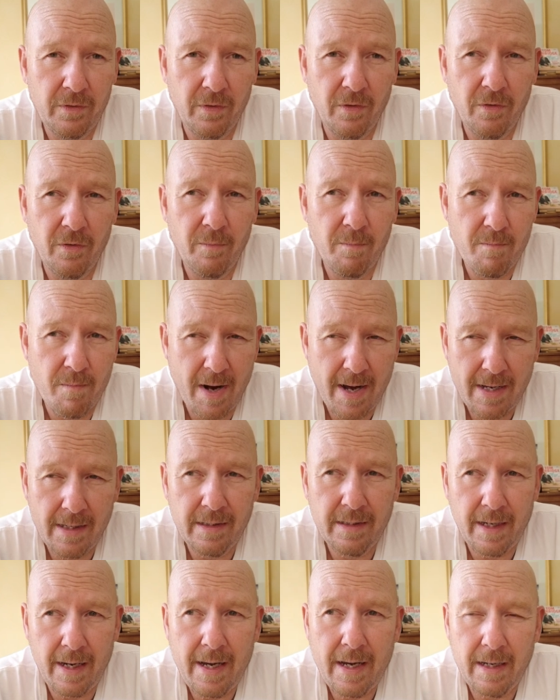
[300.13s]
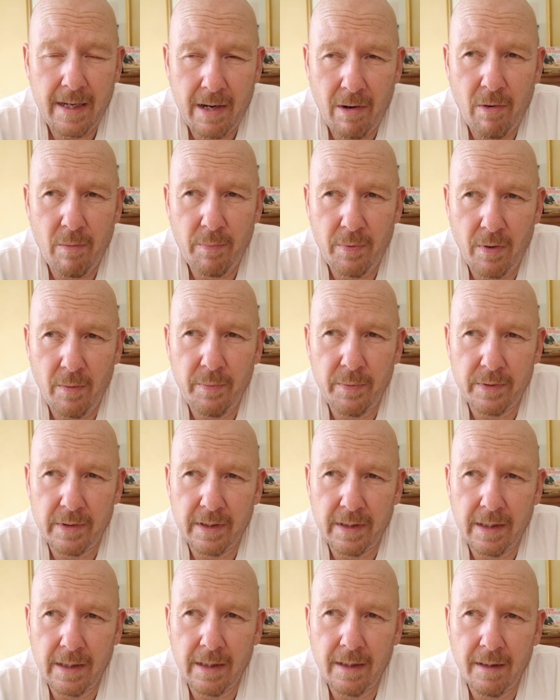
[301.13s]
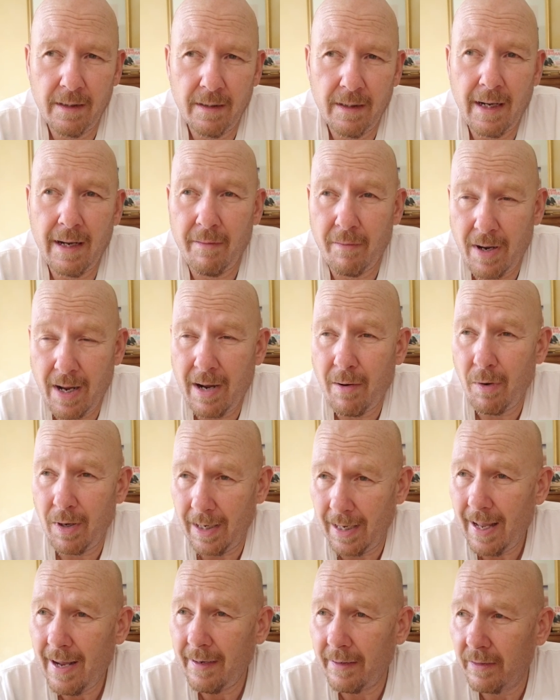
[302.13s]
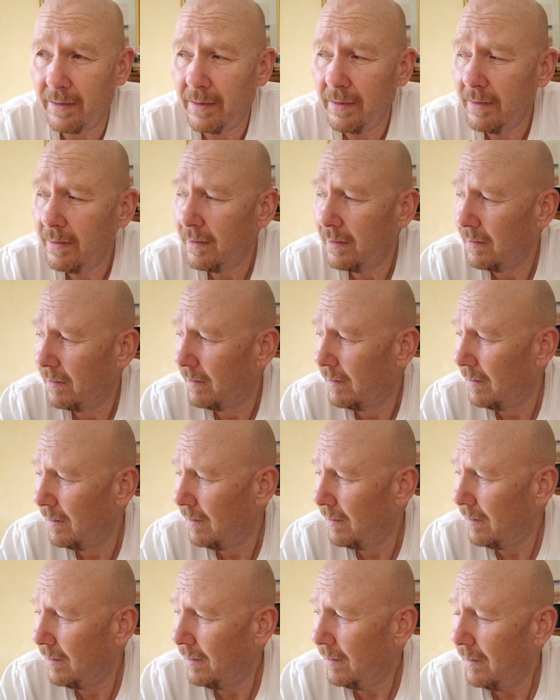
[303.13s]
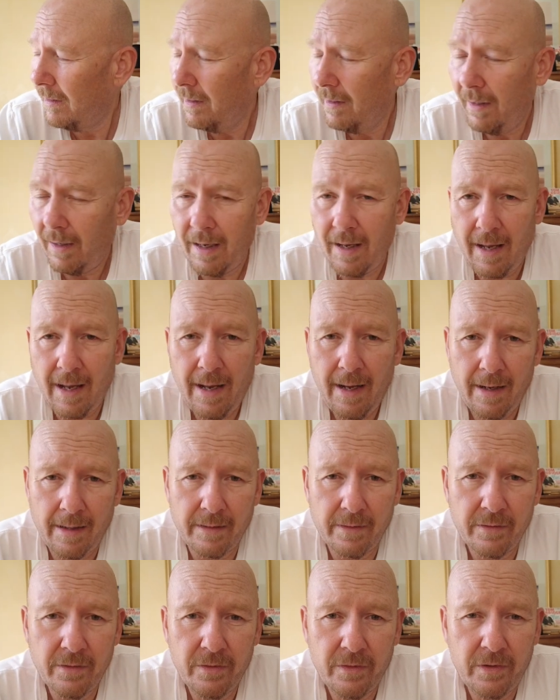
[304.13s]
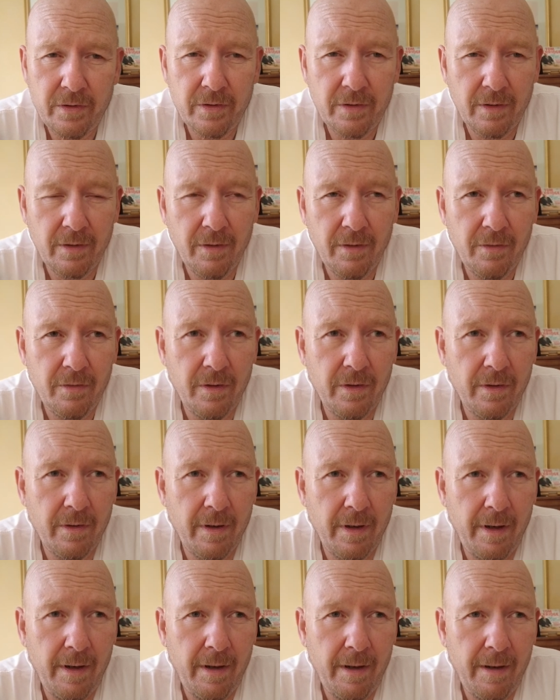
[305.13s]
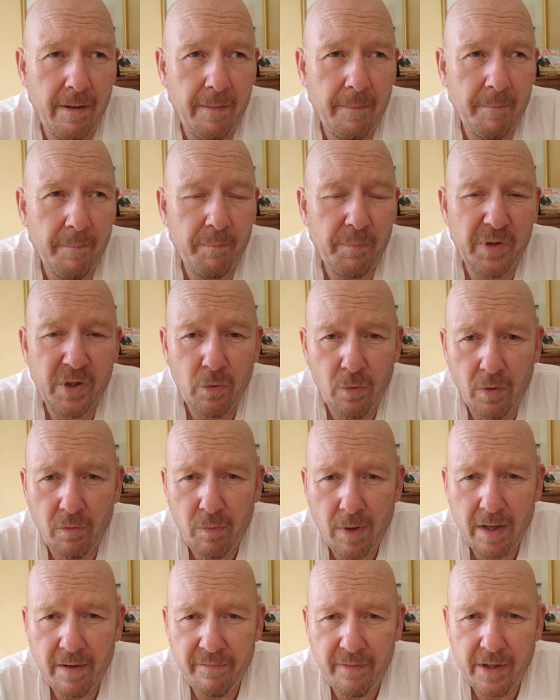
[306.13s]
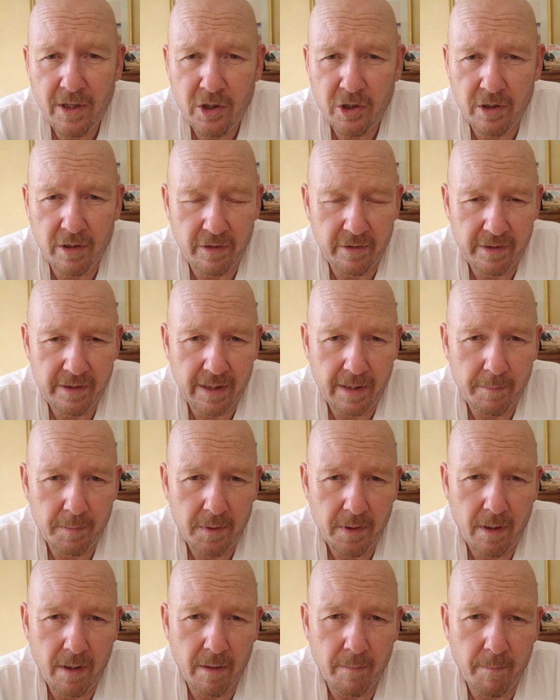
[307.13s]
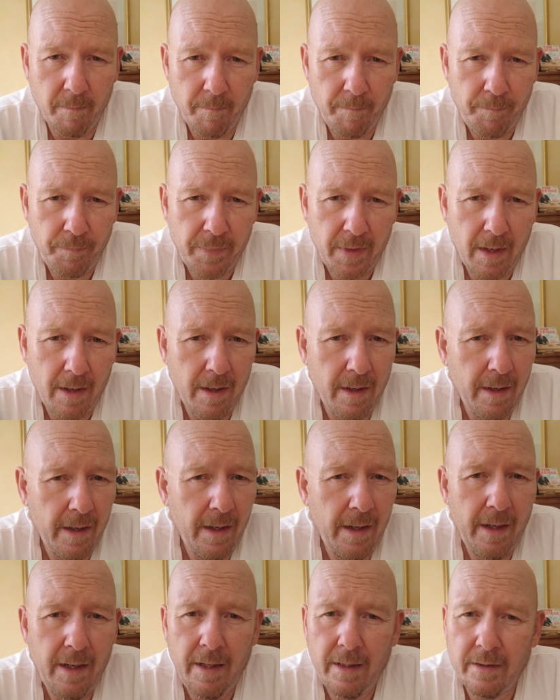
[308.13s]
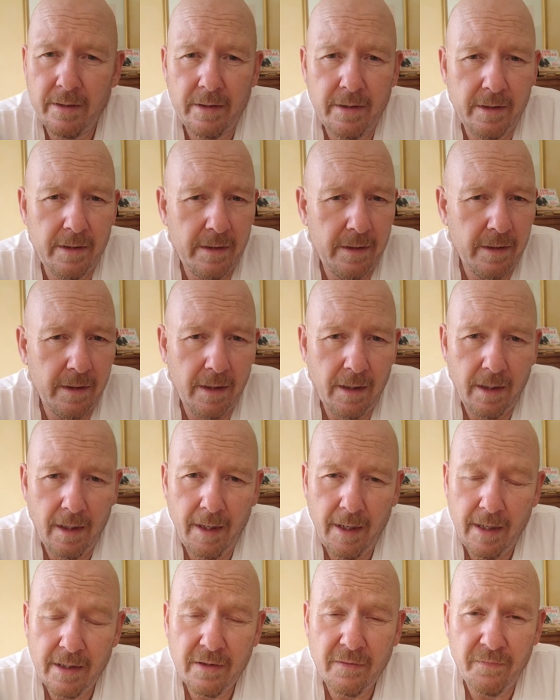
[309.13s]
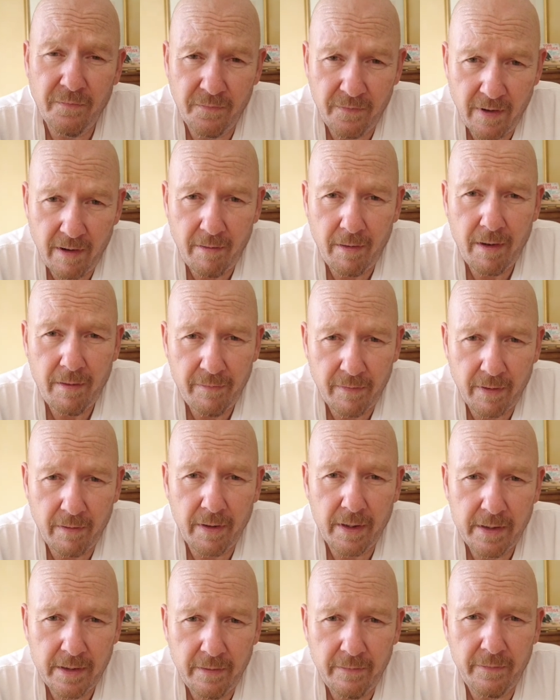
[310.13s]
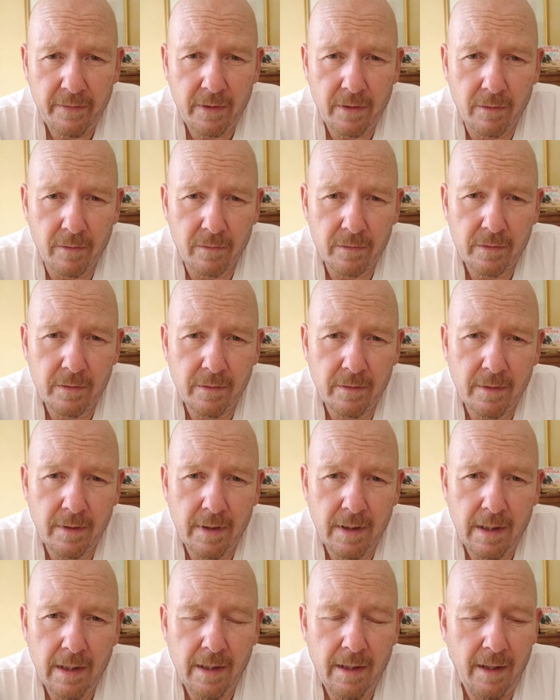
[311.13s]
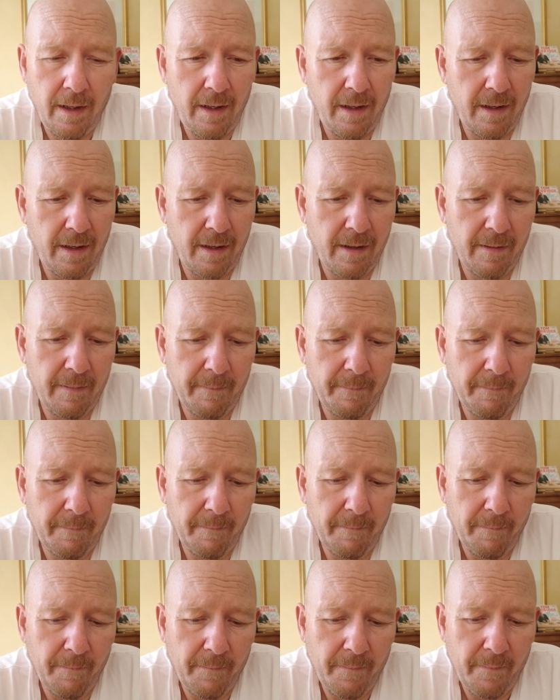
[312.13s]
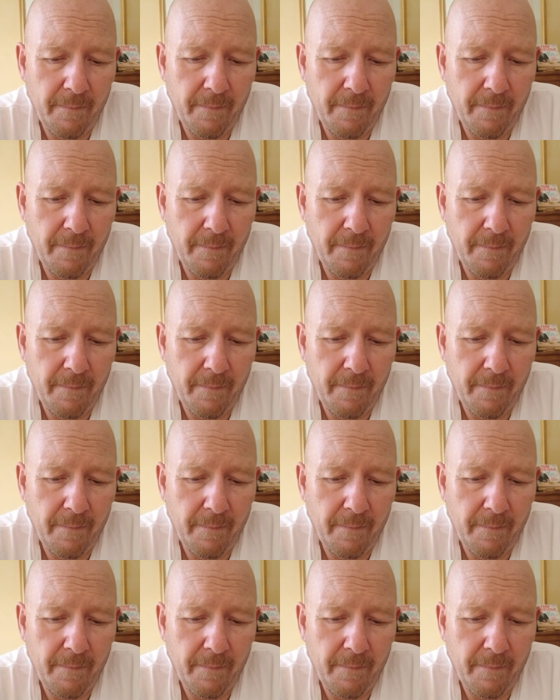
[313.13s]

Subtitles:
to maintain our property, our land, and do a renovation at the same time. It's very, very difficult. And,